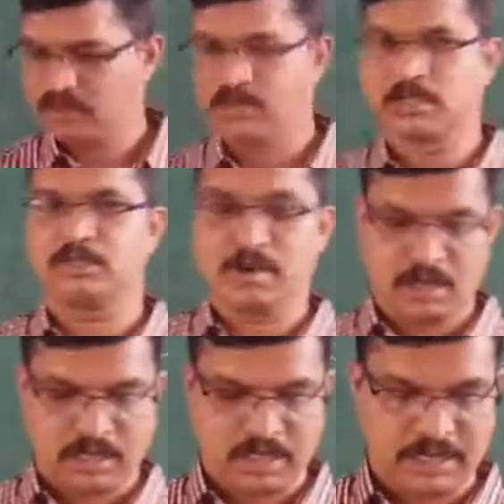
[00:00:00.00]
Was
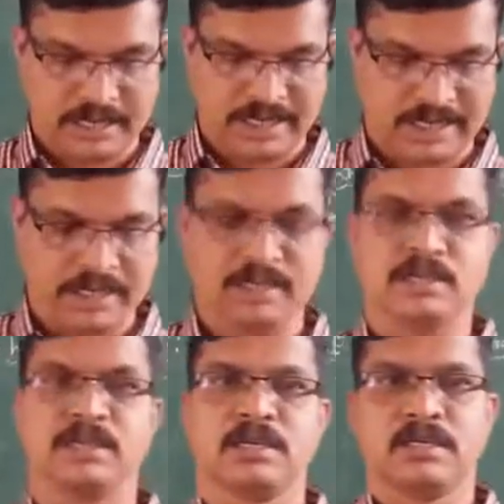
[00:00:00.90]
born on
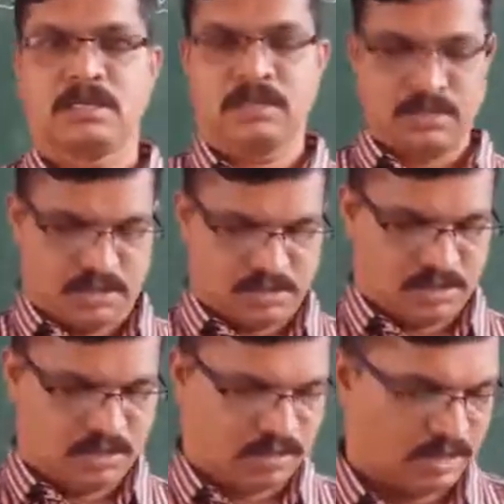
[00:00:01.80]

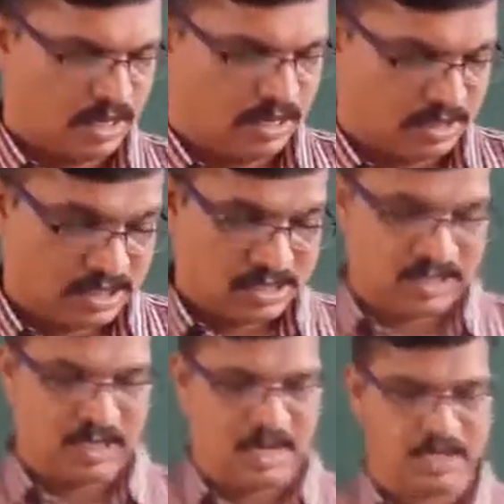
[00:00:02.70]

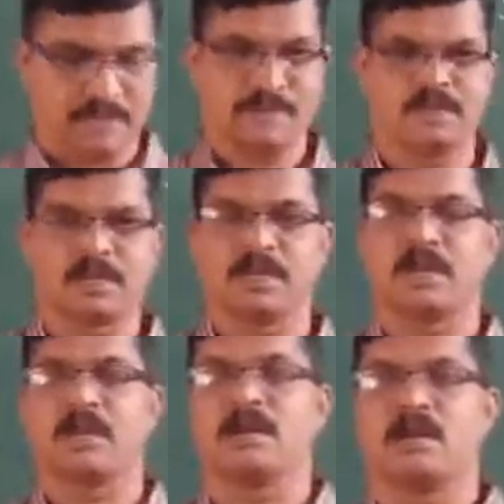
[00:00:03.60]
1869,
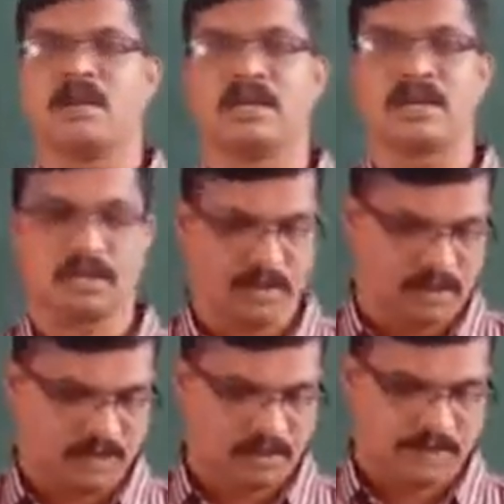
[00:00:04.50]
died on
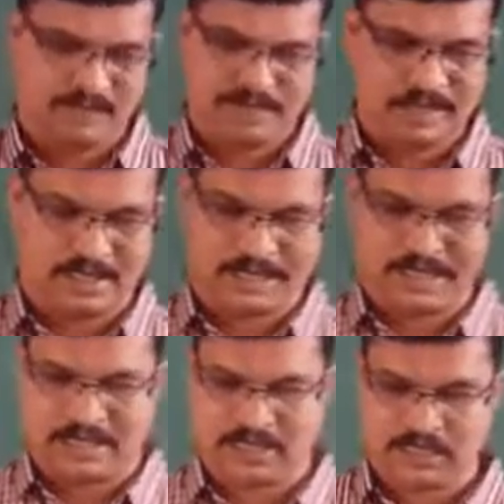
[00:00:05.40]

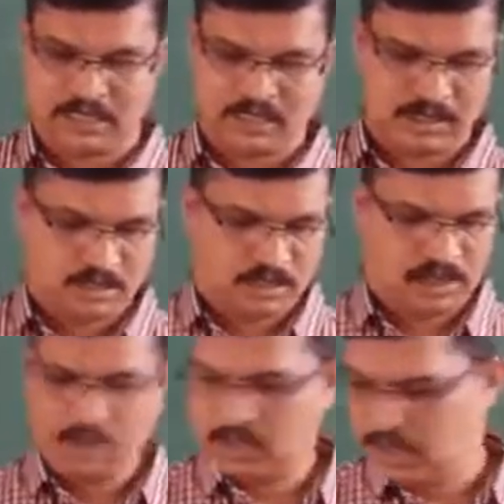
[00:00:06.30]
1948.
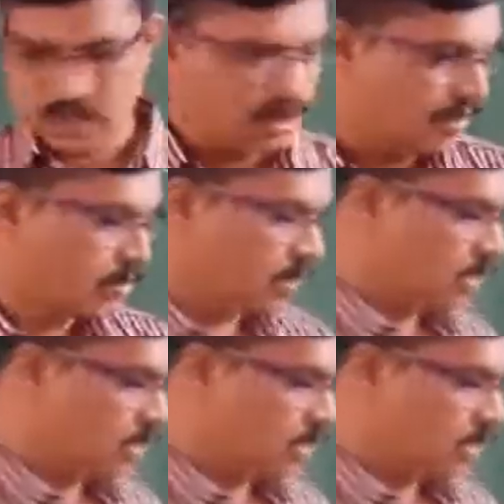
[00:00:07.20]
So, note about